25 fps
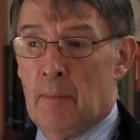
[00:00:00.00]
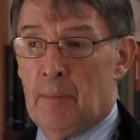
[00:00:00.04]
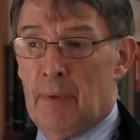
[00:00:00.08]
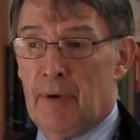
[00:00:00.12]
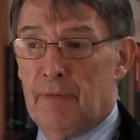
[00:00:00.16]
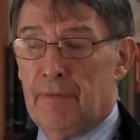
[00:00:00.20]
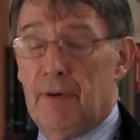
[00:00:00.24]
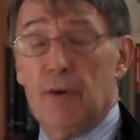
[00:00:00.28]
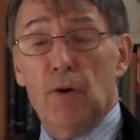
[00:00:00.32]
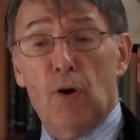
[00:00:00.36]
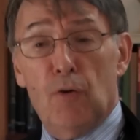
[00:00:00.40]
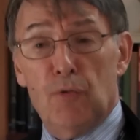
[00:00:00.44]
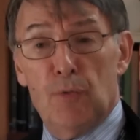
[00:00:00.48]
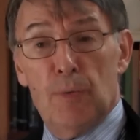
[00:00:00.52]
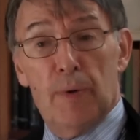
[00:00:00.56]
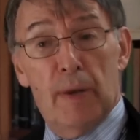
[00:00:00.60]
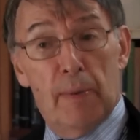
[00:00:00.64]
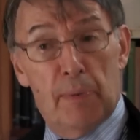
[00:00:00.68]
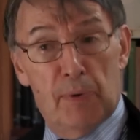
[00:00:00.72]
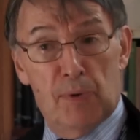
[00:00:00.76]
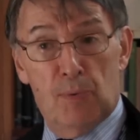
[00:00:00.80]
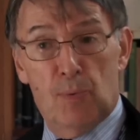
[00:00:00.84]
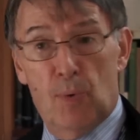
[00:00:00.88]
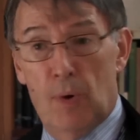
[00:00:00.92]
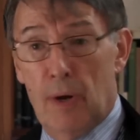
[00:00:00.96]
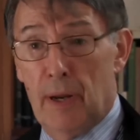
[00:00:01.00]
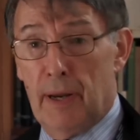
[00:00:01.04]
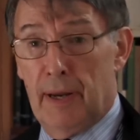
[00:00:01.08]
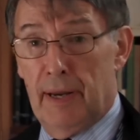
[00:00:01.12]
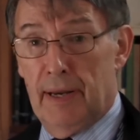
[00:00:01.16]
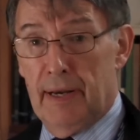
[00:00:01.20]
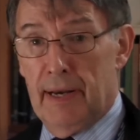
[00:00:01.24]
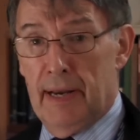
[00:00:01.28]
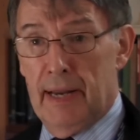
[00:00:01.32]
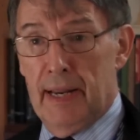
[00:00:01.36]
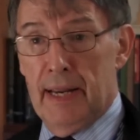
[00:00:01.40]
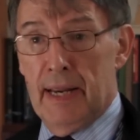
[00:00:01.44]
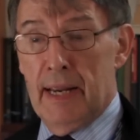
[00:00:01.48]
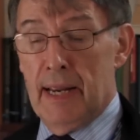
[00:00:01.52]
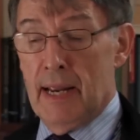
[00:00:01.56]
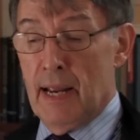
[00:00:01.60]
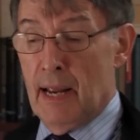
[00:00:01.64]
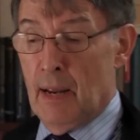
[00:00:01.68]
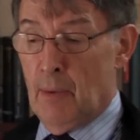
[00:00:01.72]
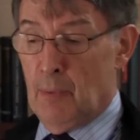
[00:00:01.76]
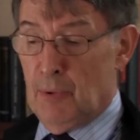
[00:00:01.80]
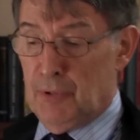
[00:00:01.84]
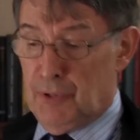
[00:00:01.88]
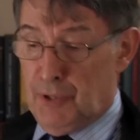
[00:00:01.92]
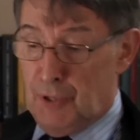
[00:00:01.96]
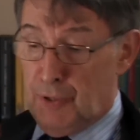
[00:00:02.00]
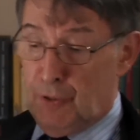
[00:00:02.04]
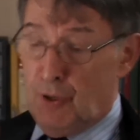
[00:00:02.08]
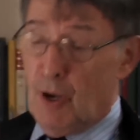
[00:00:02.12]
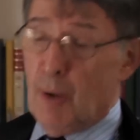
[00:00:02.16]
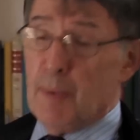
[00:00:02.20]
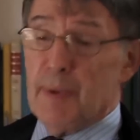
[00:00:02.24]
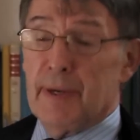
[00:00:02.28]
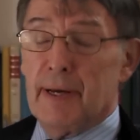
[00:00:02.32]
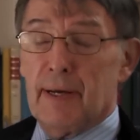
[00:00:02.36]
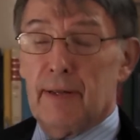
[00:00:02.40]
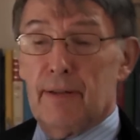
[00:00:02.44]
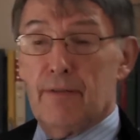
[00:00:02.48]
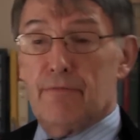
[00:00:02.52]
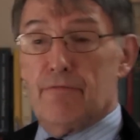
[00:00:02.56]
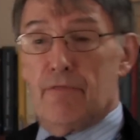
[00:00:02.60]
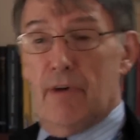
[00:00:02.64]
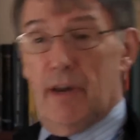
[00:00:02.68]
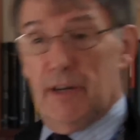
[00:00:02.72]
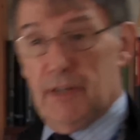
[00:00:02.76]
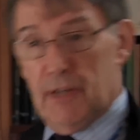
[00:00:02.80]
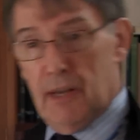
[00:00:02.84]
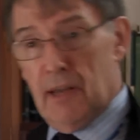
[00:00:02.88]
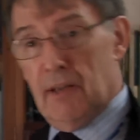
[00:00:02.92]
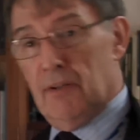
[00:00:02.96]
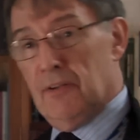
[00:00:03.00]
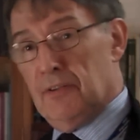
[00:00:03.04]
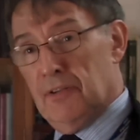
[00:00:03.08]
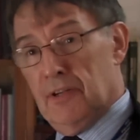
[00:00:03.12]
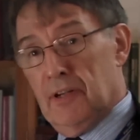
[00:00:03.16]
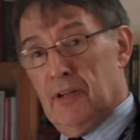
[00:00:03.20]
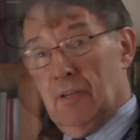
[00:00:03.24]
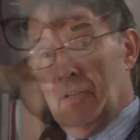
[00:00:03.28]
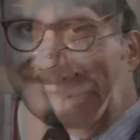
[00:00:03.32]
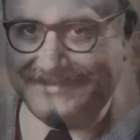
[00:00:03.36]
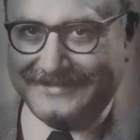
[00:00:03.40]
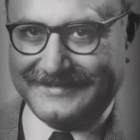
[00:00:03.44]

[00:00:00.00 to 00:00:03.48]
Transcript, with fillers: But very often when he was working, he was determined to get the right answer.